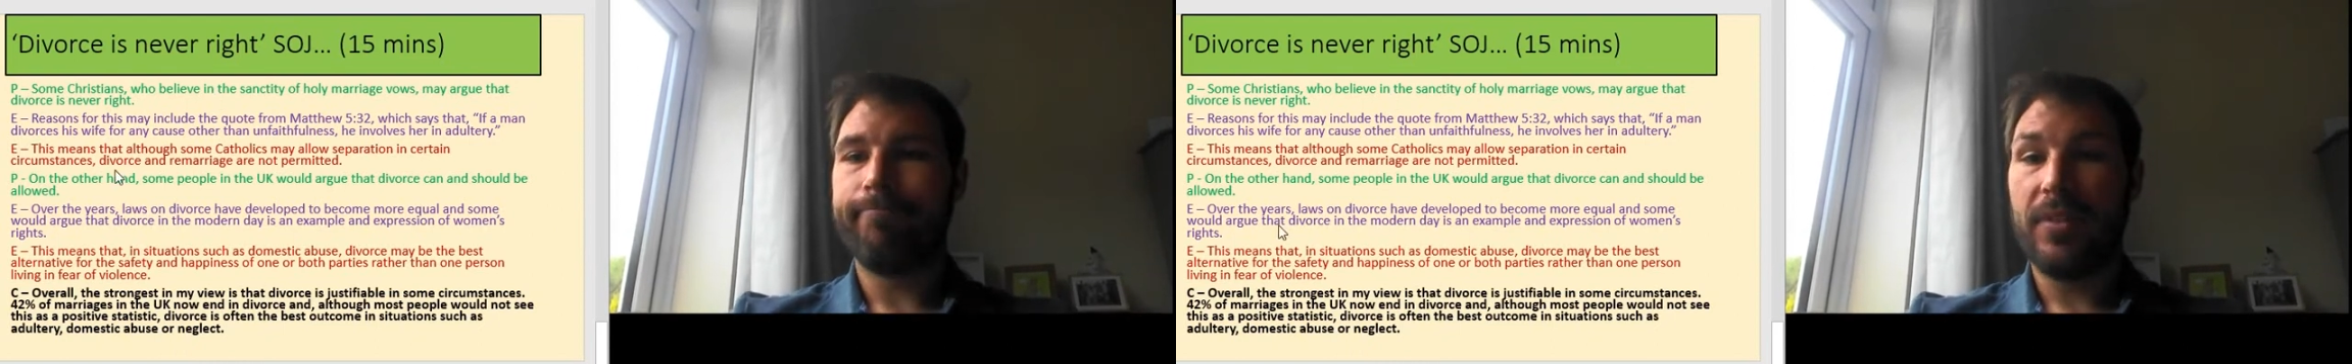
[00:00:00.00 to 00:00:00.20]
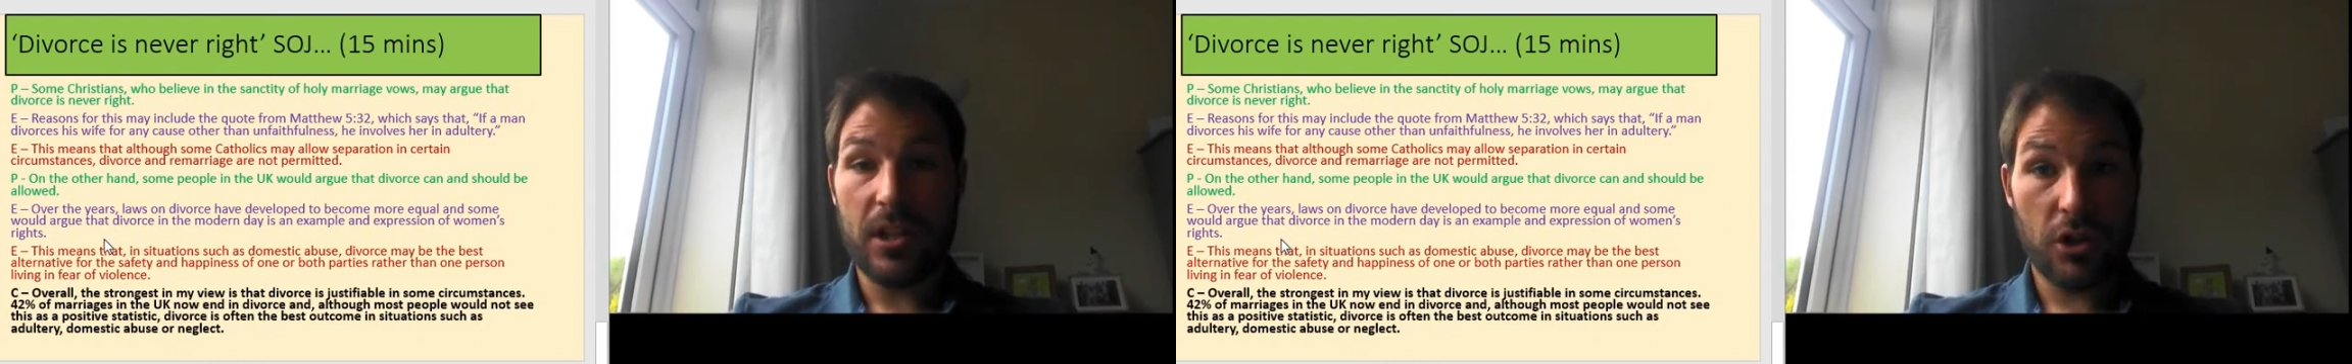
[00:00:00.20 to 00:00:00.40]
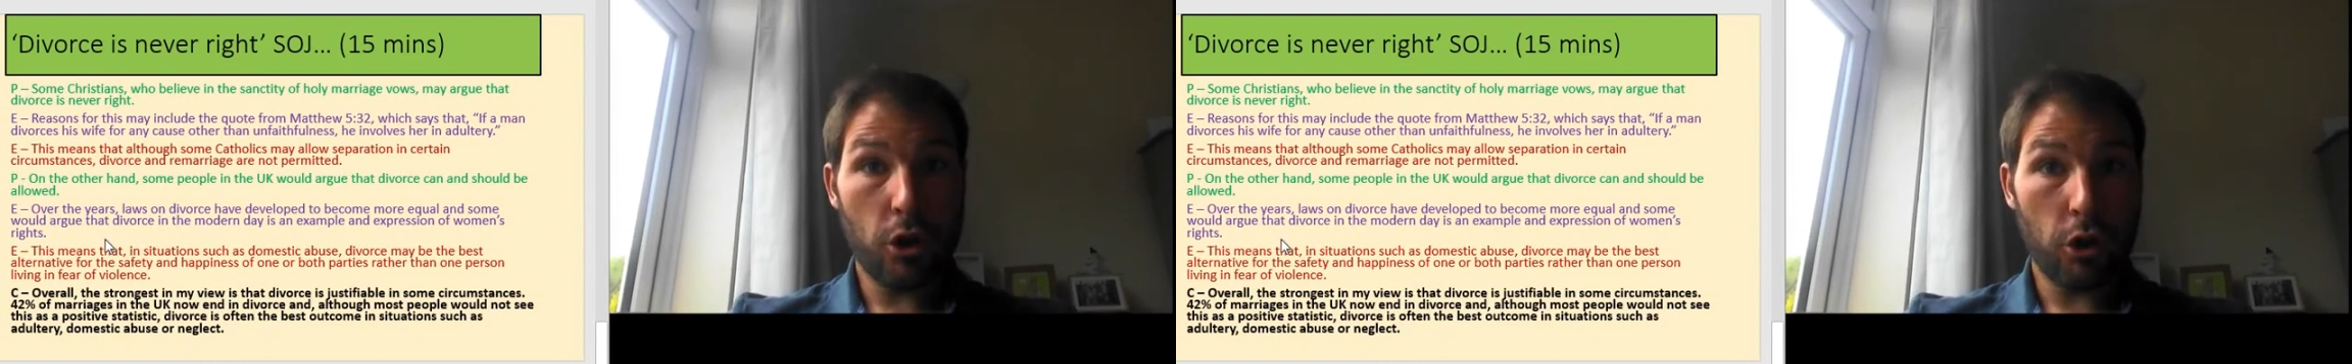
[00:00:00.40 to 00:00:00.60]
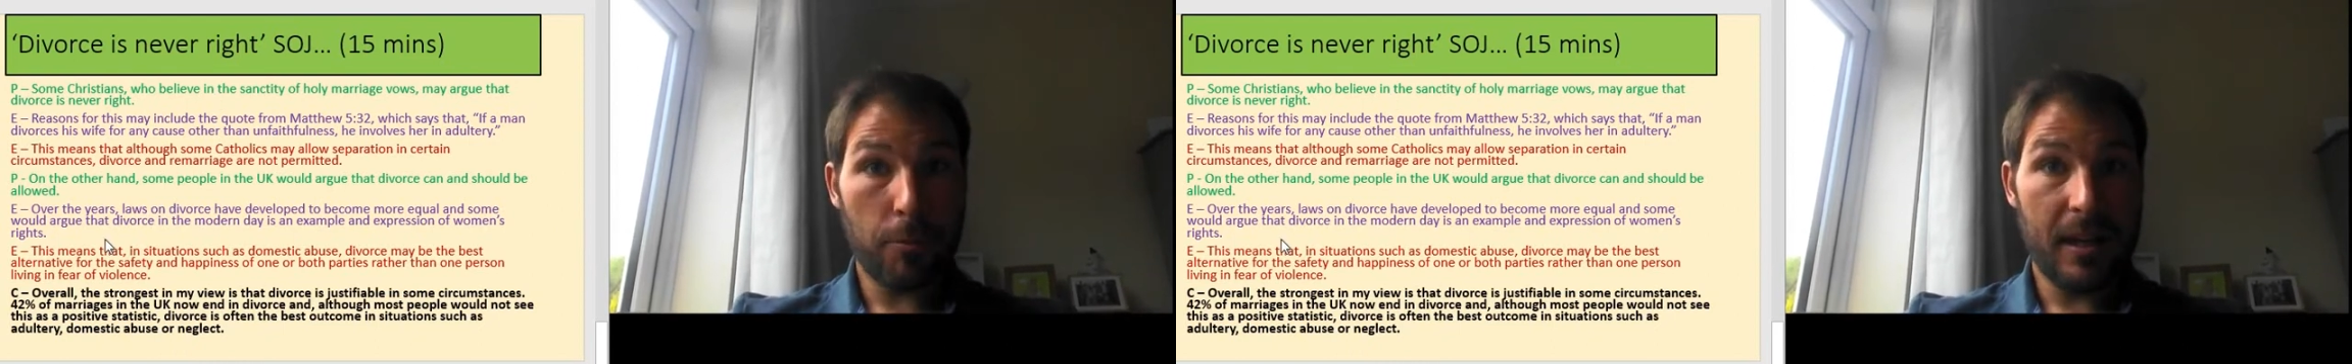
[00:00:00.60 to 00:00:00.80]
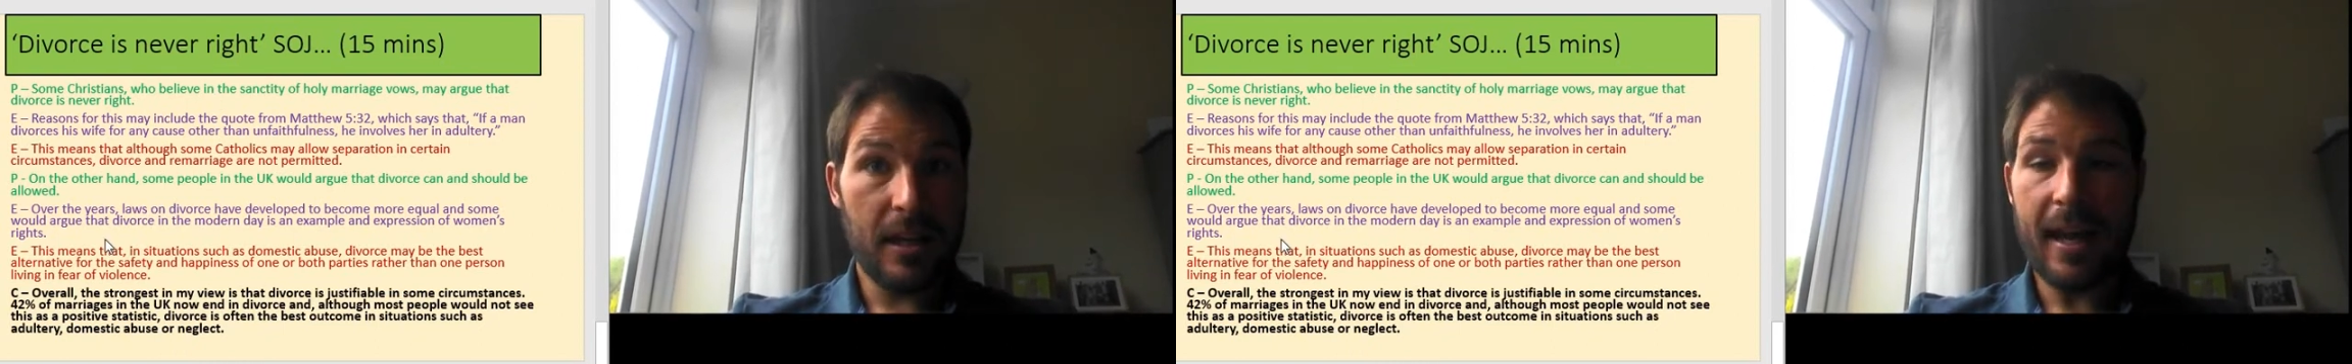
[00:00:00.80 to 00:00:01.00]
This took
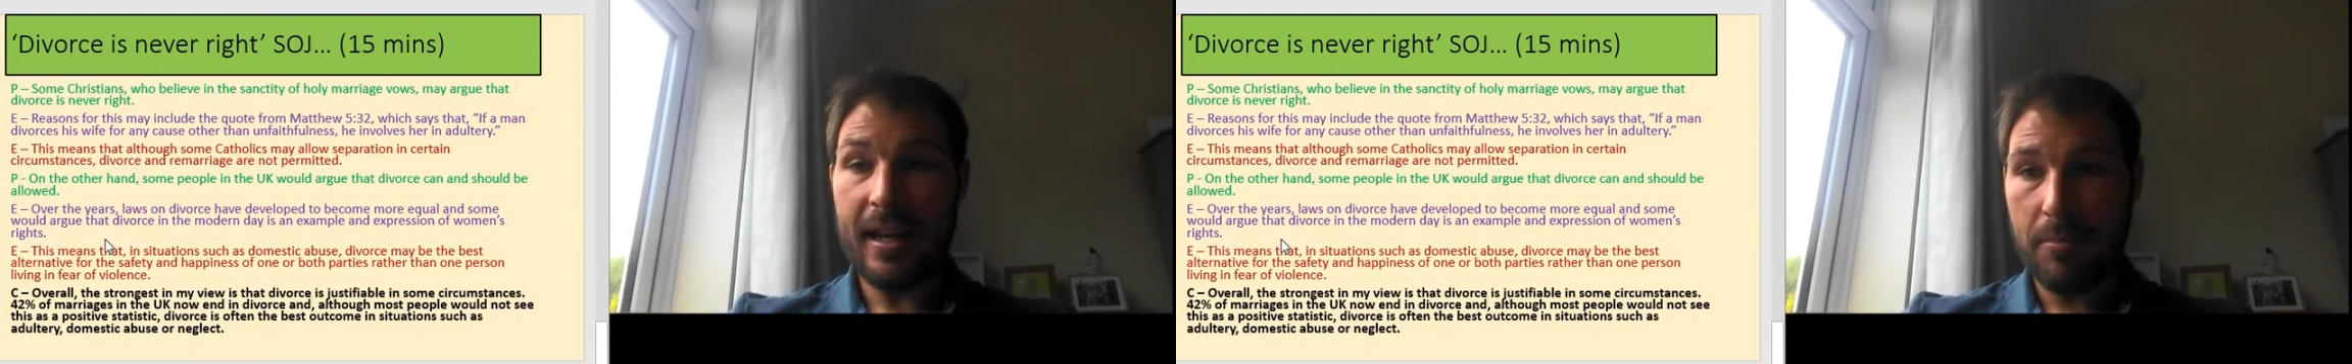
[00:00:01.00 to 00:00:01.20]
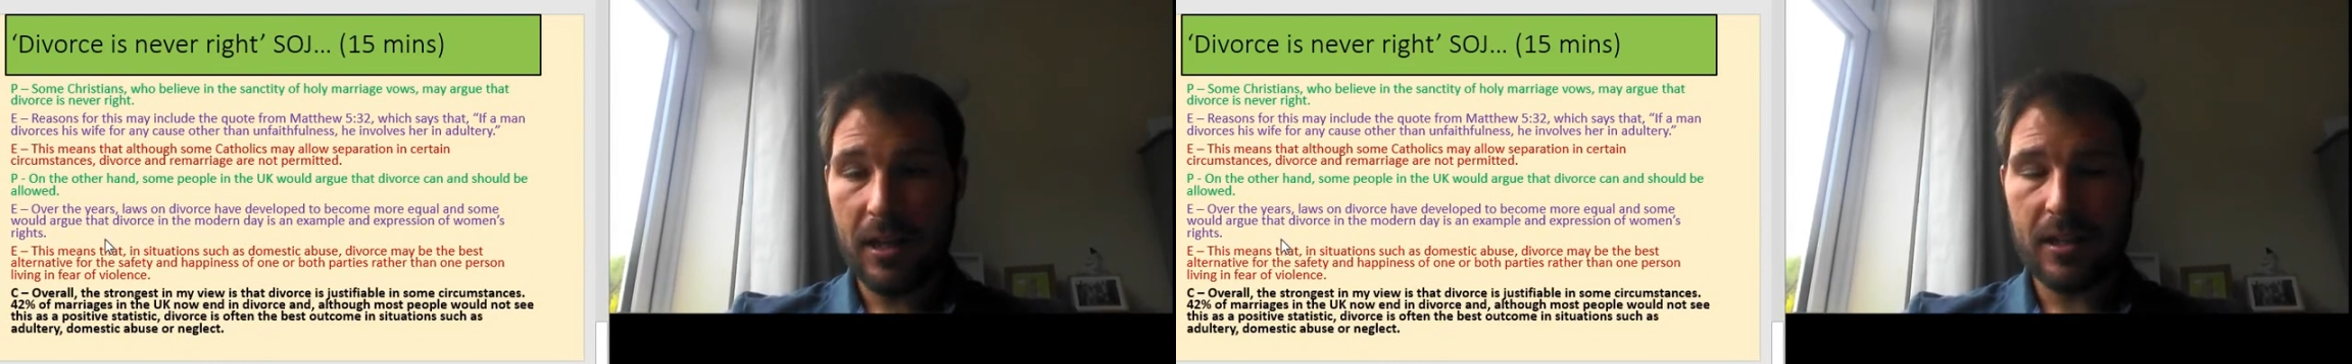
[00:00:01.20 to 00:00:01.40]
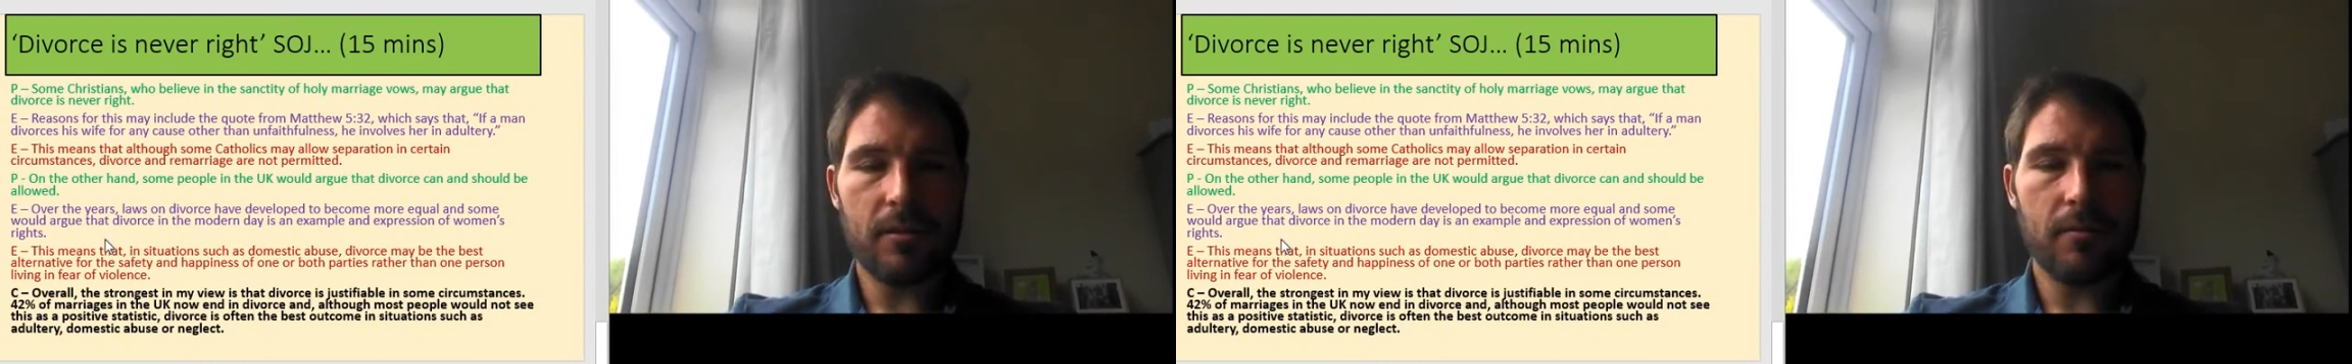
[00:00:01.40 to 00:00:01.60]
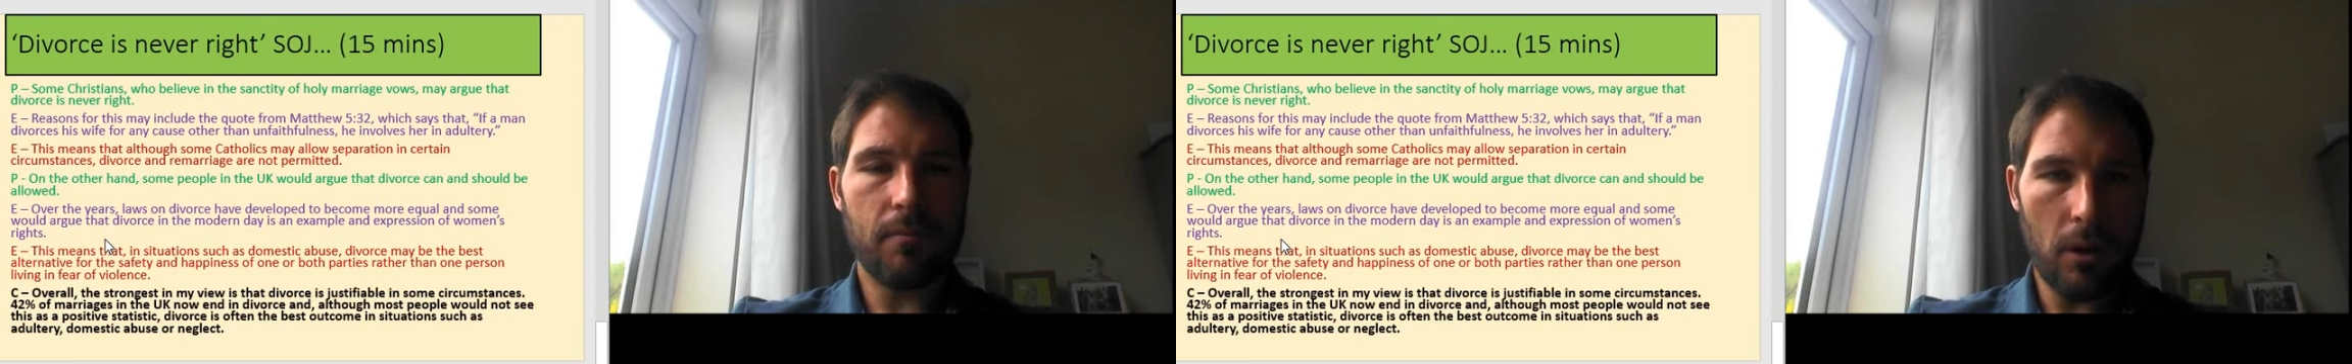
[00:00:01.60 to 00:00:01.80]
me 8 minutes.